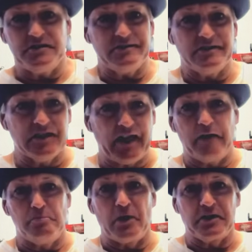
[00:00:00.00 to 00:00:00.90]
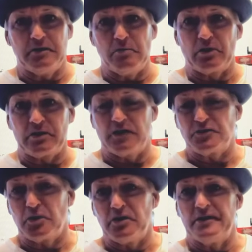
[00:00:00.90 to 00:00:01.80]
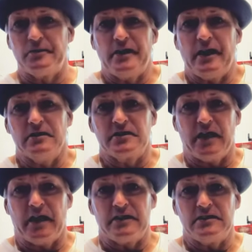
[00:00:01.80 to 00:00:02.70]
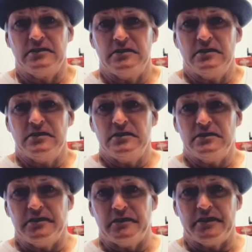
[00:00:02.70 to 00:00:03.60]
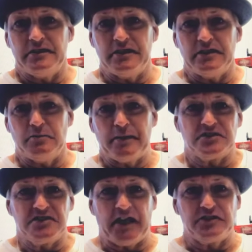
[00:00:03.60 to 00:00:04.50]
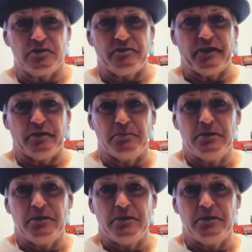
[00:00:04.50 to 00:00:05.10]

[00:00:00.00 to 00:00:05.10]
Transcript: a landmark in the motocross world. The way I look at it, they need to make a statue of him.